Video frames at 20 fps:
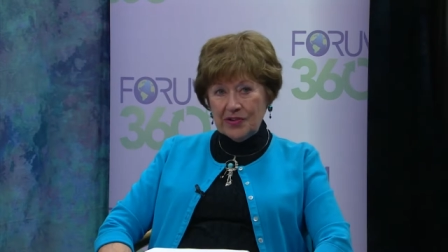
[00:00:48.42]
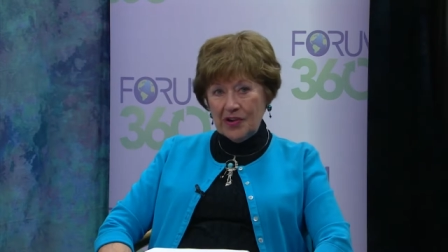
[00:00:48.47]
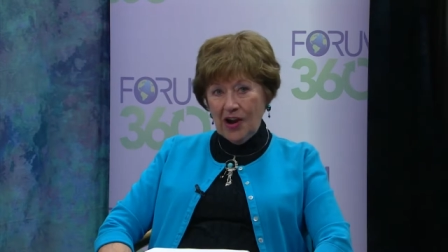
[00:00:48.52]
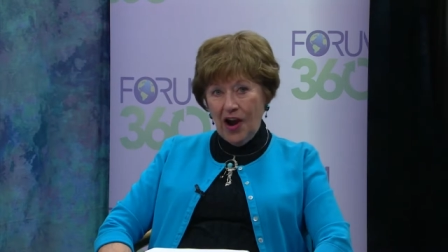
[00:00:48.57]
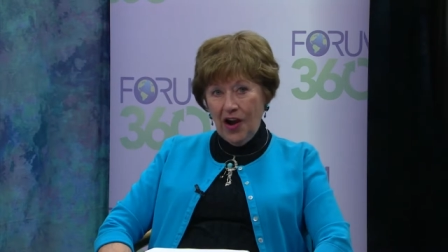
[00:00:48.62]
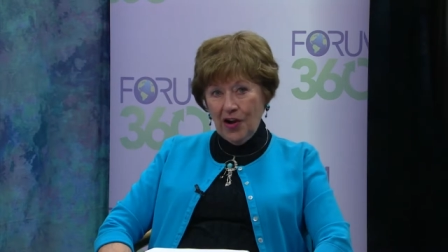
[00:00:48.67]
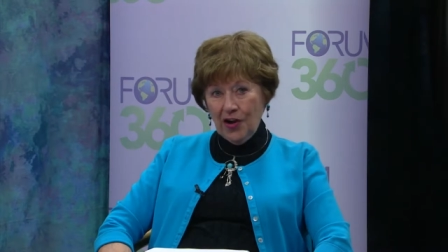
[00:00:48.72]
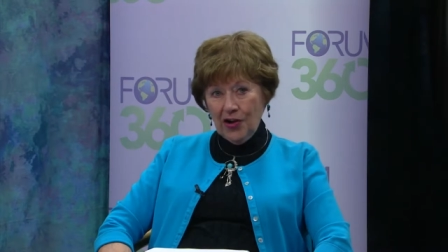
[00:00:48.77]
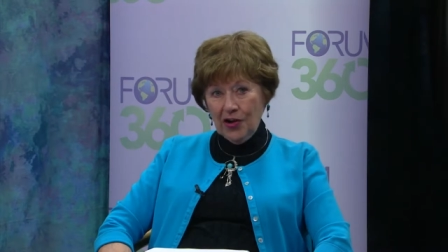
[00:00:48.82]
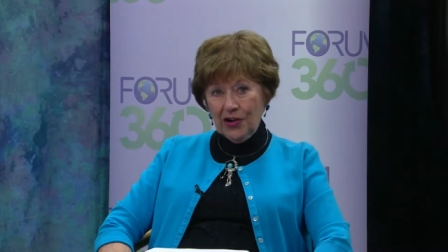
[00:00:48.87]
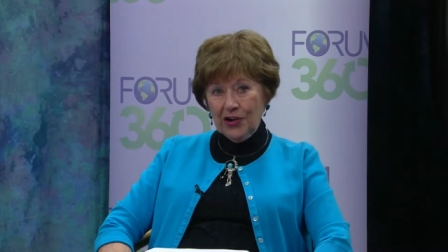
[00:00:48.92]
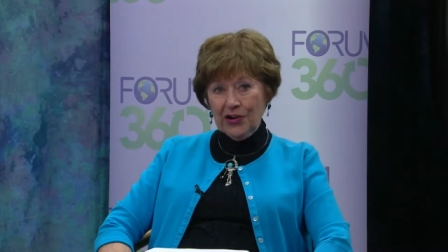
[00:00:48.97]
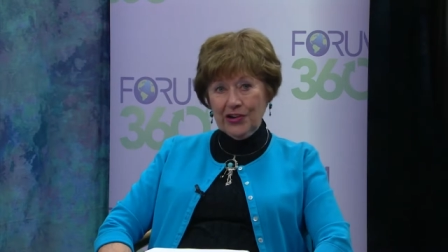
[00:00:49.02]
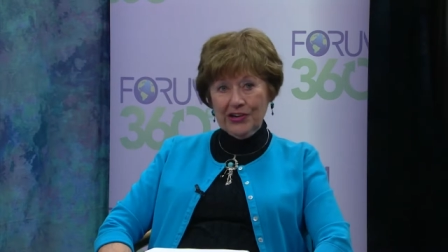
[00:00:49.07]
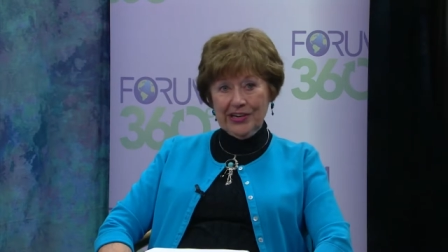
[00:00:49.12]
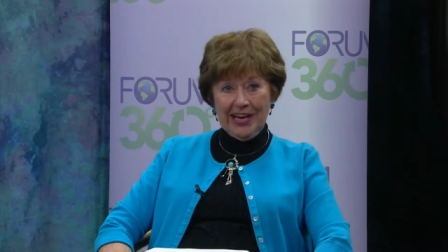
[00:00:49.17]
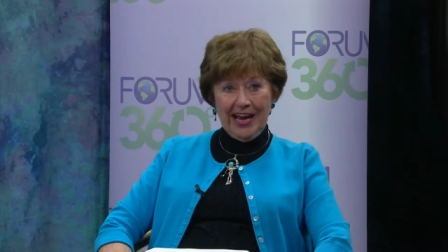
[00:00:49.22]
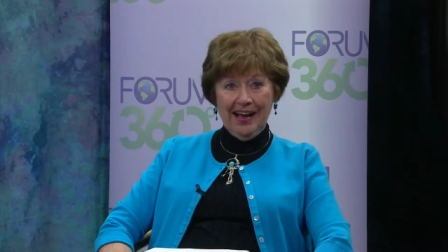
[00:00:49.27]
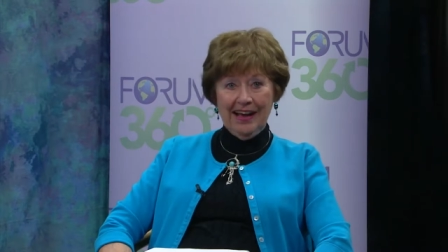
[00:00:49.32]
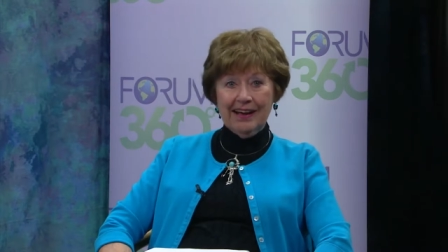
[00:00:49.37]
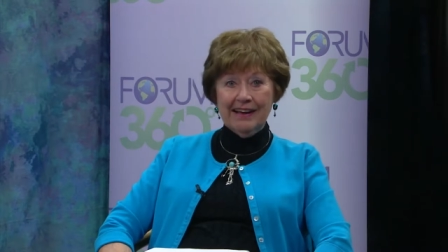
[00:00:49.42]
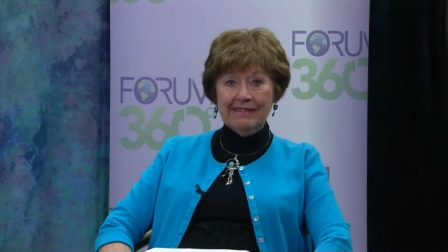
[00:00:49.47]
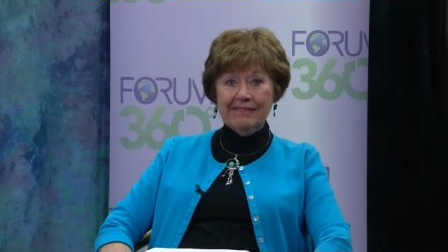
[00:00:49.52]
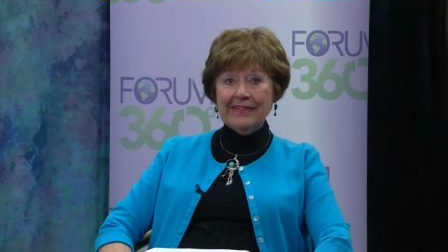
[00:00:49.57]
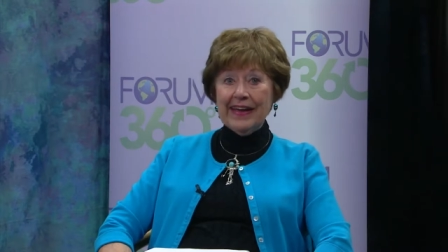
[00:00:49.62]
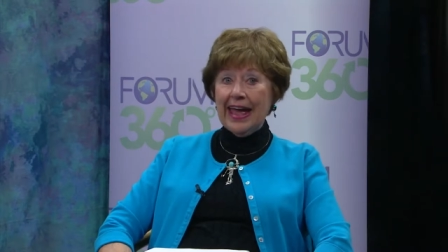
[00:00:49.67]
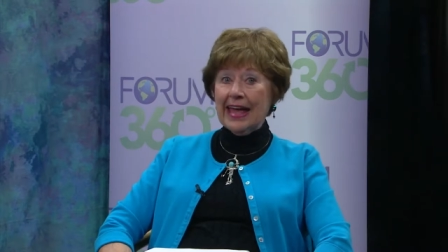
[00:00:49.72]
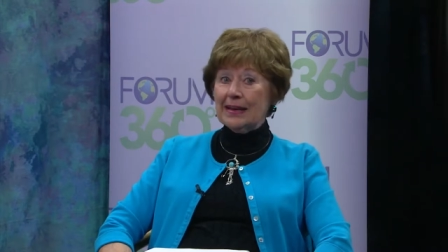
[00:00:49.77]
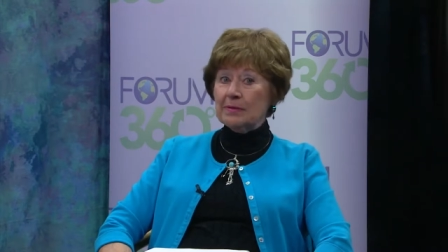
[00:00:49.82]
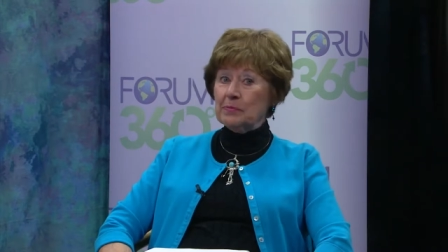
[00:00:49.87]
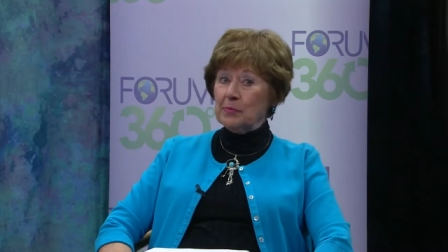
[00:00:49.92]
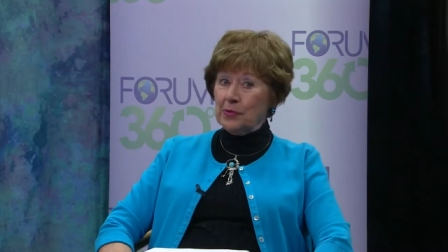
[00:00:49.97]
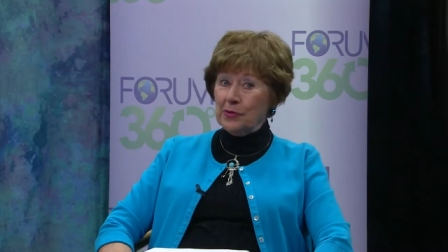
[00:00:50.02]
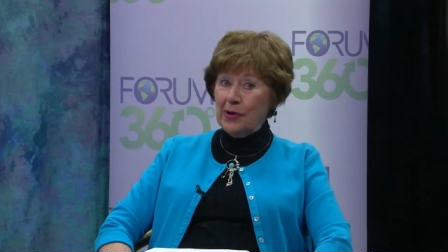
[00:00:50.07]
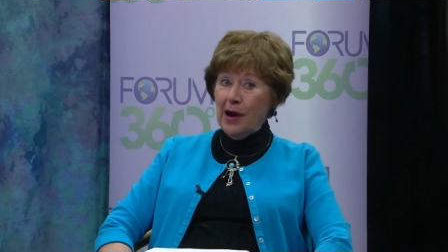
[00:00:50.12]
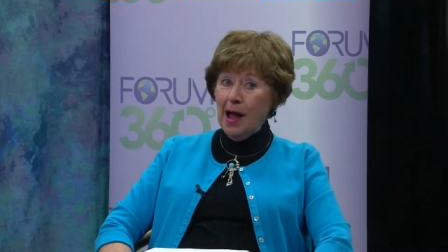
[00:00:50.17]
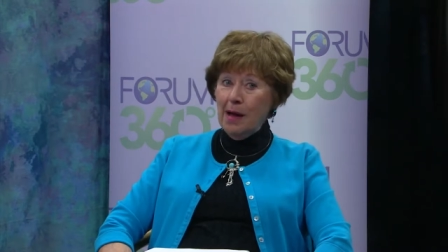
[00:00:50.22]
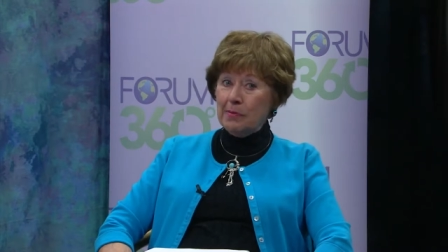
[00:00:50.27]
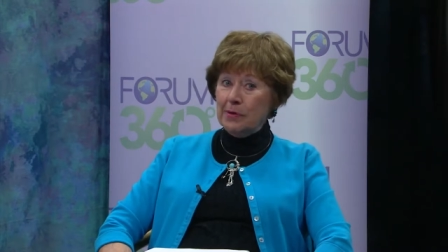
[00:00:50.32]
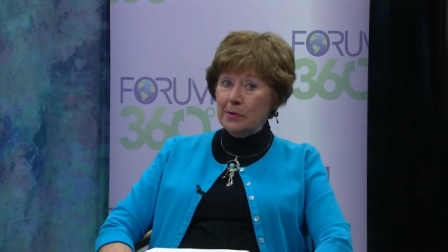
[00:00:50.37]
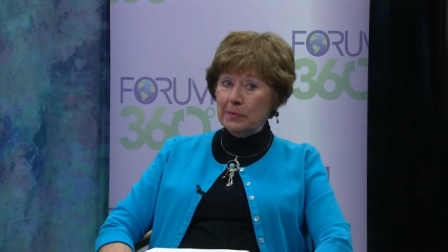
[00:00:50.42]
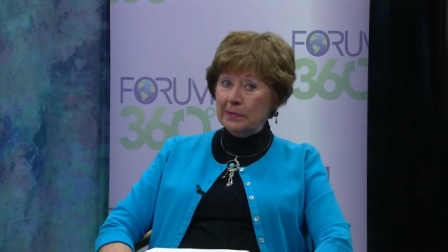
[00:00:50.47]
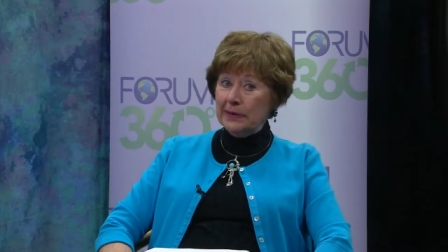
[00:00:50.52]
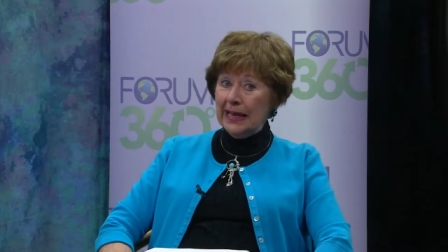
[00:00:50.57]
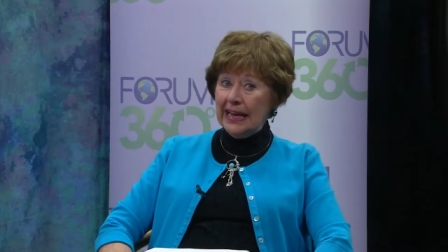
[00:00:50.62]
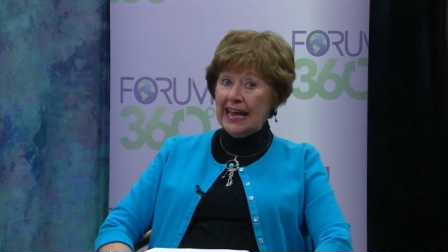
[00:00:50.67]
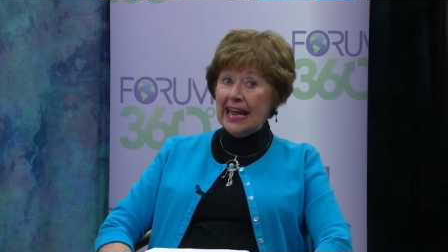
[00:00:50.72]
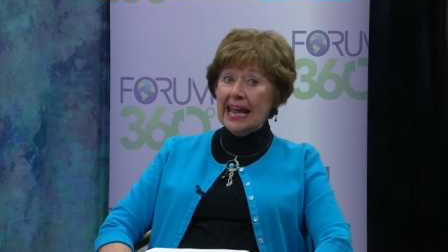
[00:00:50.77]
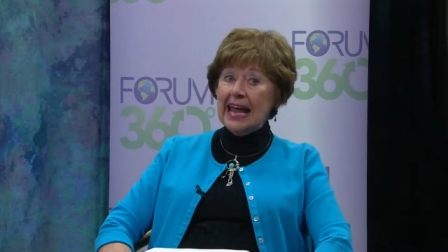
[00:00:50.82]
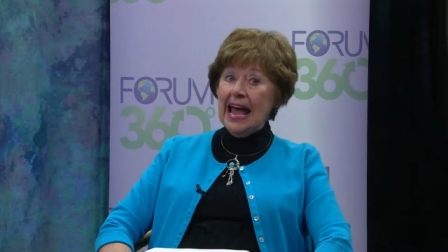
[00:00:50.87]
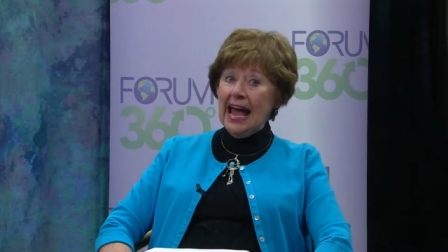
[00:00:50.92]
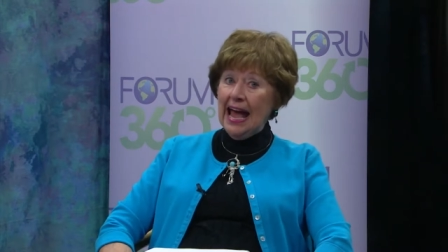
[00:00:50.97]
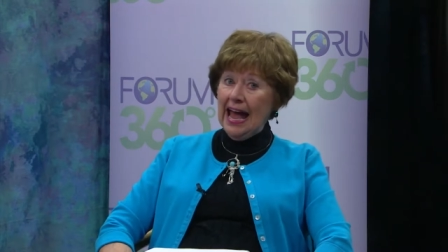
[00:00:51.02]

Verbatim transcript: heard of and probably